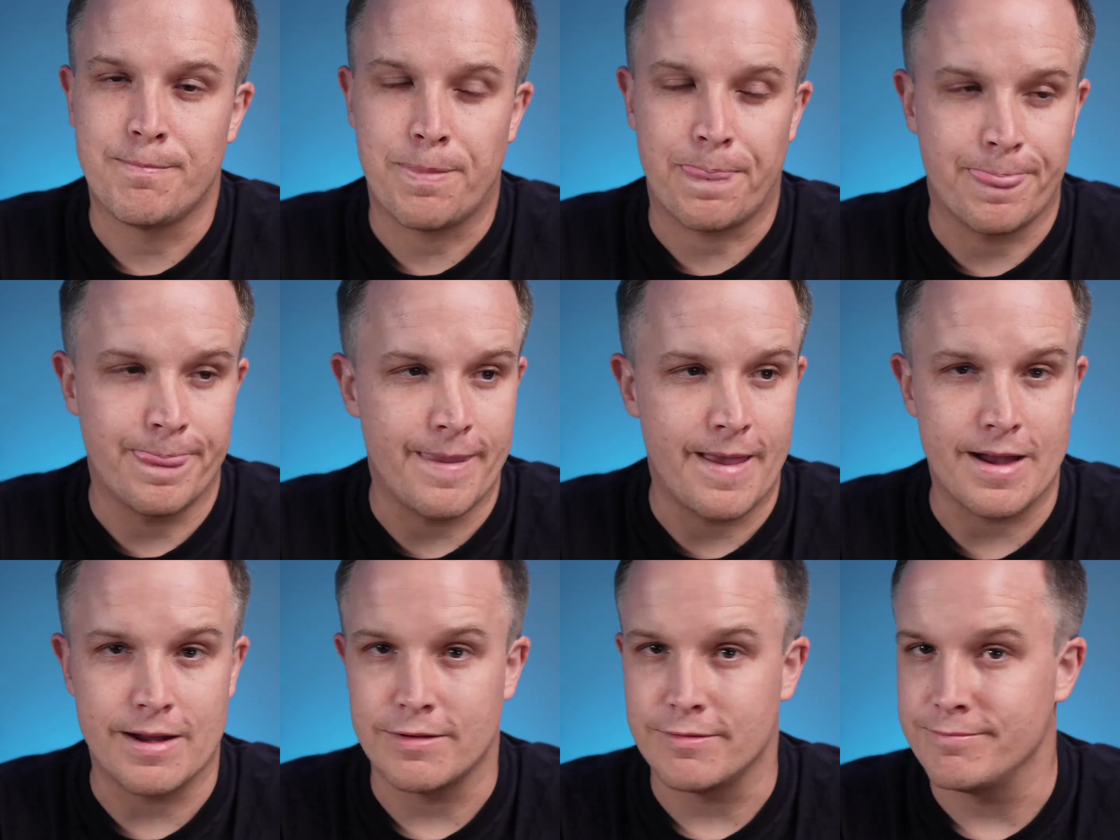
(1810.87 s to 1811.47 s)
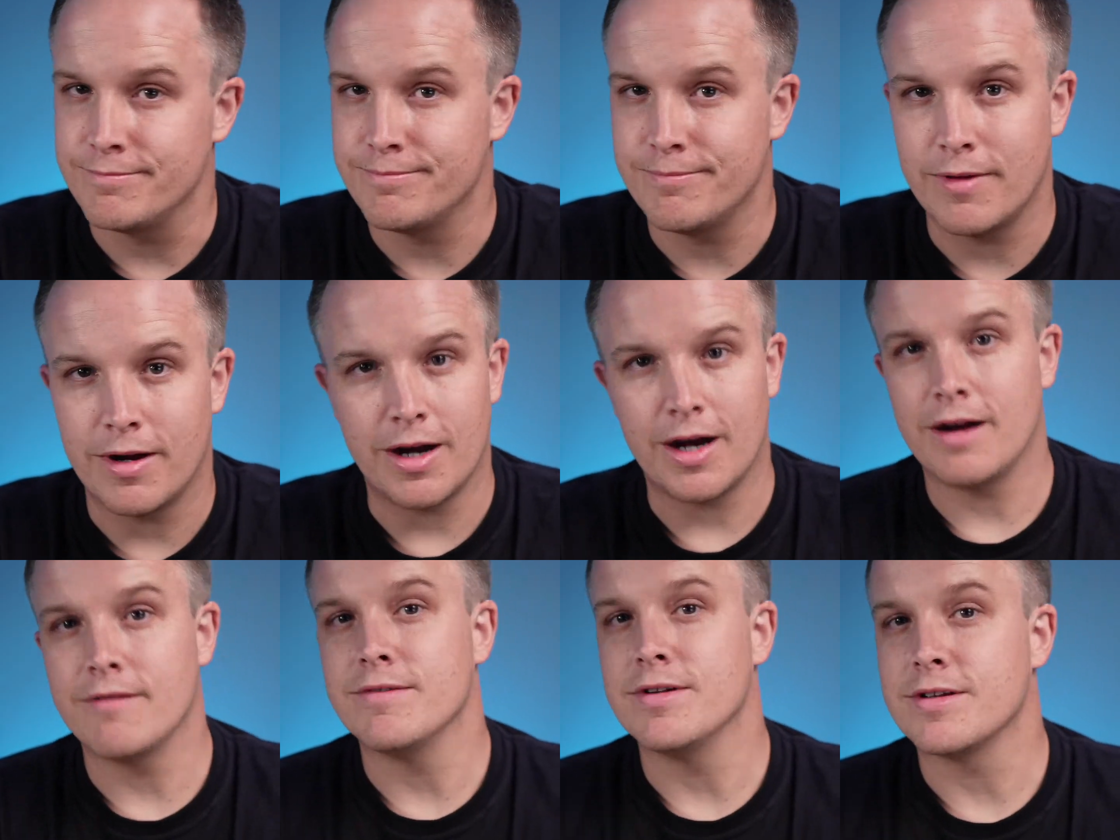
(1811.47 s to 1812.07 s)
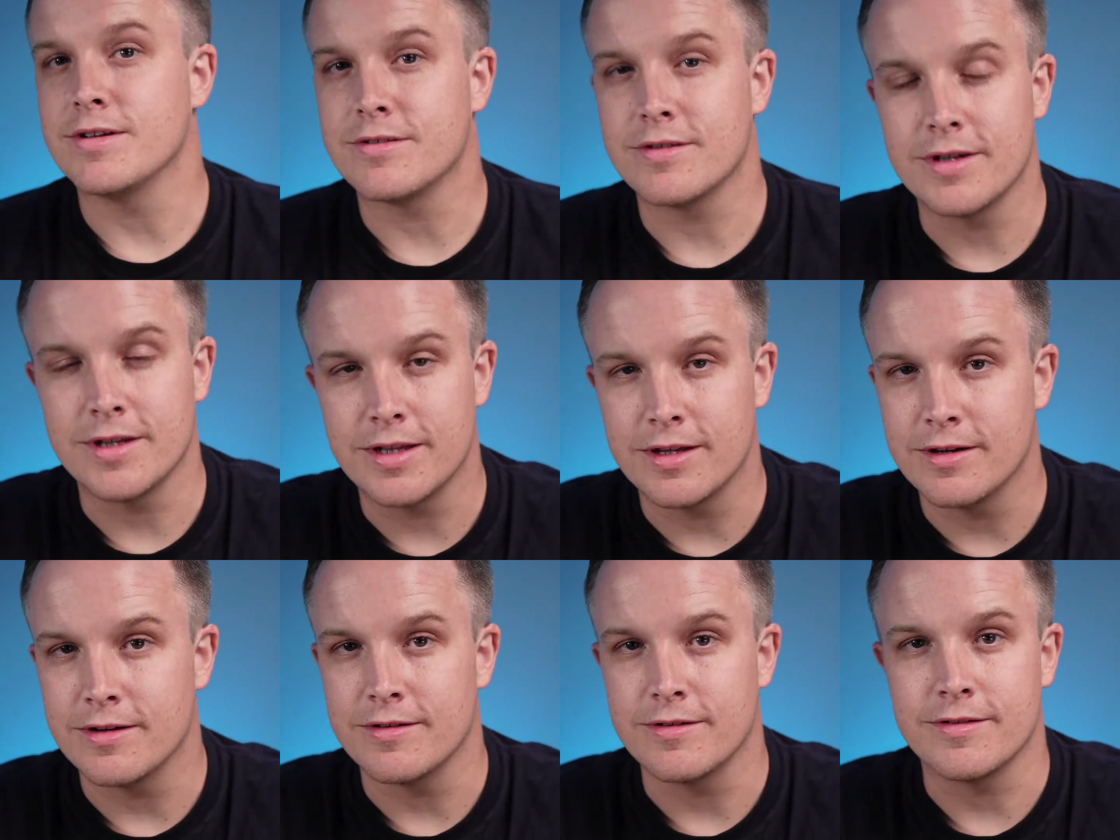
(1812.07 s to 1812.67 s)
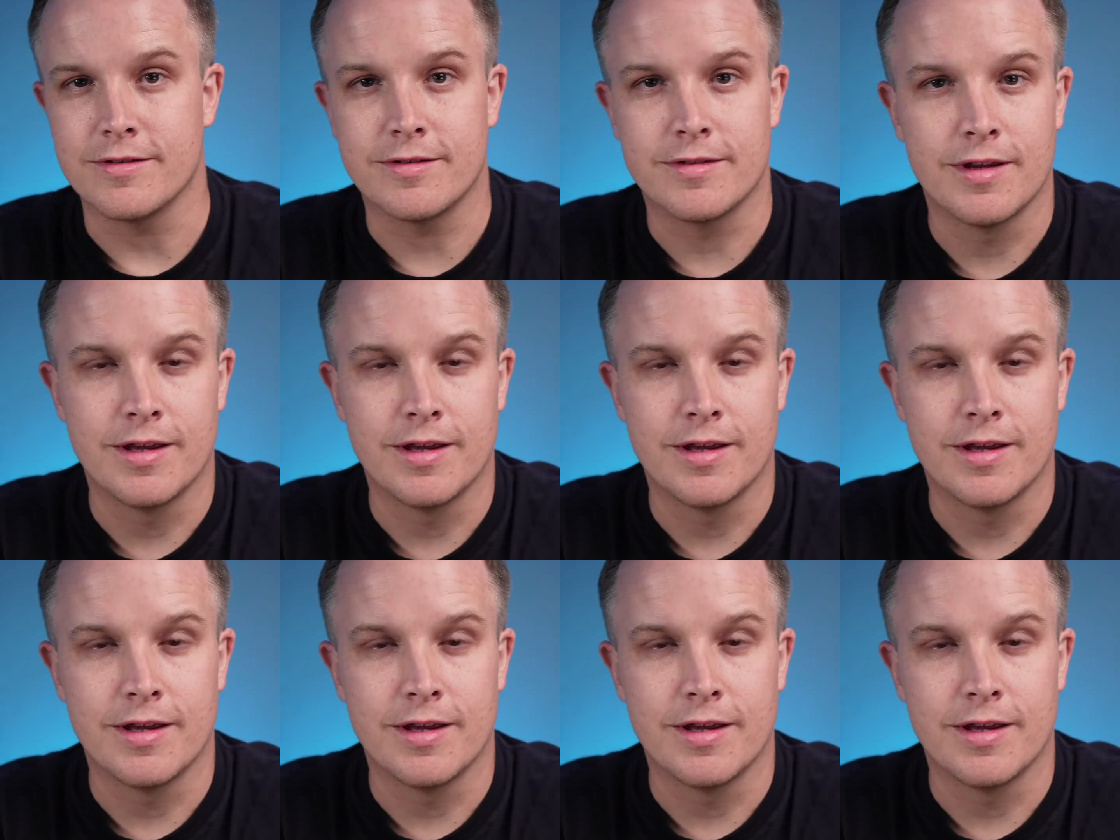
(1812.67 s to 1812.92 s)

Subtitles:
Now, obviously, there's